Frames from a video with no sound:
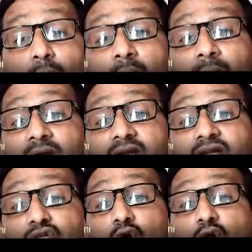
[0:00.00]
cope up
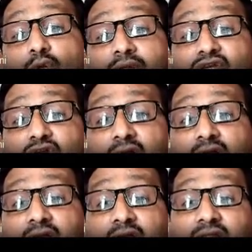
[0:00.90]
in a short
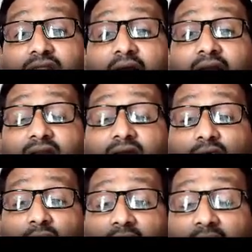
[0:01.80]
duration. In that
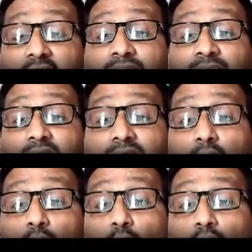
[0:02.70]
way,
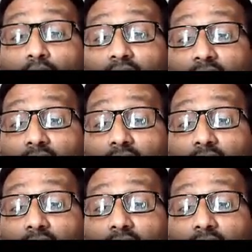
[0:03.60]
the load